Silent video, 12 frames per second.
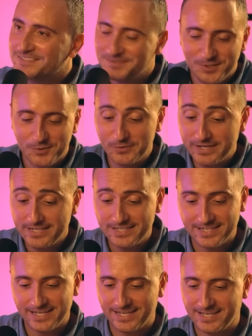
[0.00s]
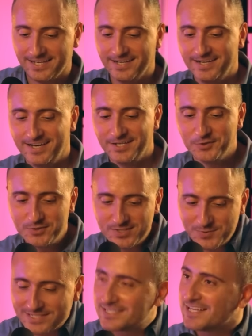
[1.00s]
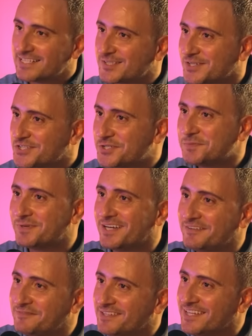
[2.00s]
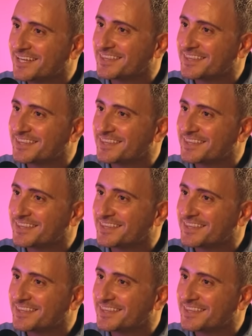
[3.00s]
You know, Ryan, like, I know this was the last question, but I feel like